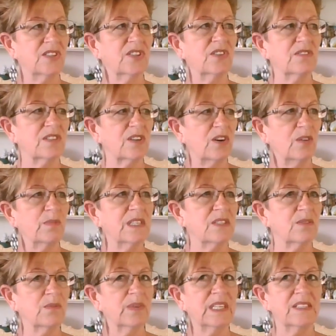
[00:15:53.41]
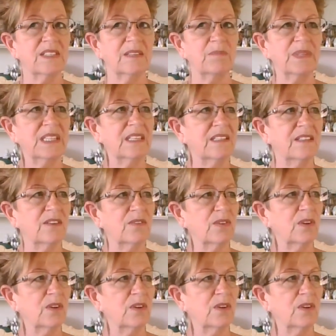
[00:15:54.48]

There's always a reason. But they don't